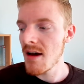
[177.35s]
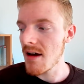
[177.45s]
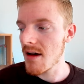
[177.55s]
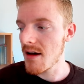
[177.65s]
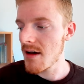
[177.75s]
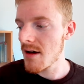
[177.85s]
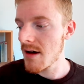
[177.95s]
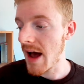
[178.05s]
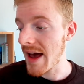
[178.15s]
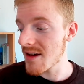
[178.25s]

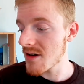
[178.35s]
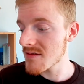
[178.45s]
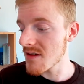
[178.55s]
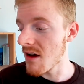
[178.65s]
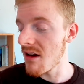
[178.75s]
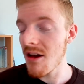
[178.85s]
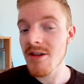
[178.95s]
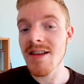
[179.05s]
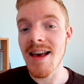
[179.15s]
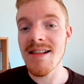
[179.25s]
I got a
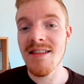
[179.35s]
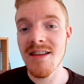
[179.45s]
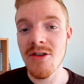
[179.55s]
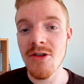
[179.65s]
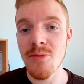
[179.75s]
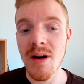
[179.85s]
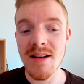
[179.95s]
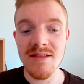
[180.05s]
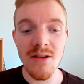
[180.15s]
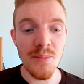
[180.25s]
lot healthier by
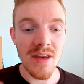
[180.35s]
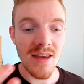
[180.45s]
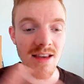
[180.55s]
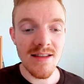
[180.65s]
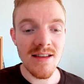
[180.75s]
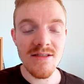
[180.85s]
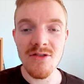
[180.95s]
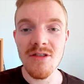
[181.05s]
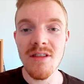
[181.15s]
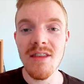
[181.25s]
stopping eating
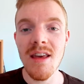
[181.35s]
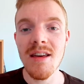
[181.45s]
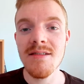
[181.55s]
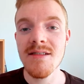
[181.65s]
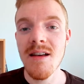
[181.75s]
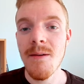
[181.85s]
certain things.